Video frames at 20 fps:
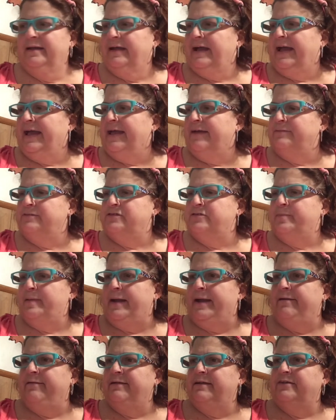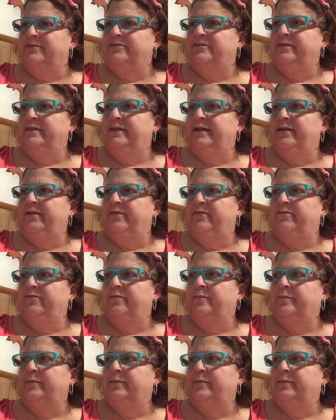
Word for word: I have asparagus in there from